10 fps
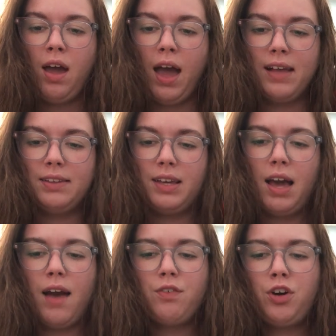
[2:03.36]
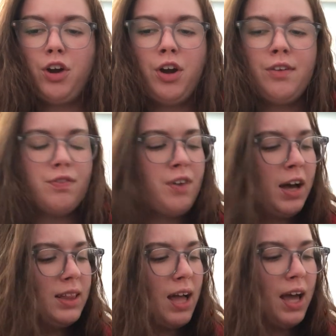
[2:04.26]
Has he ever
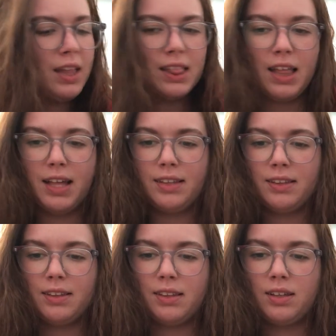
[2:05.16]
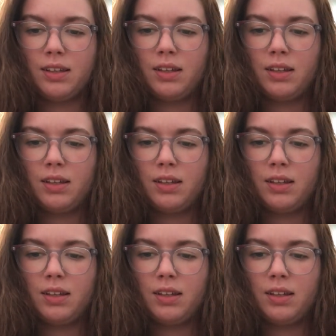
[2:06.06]
felt like this?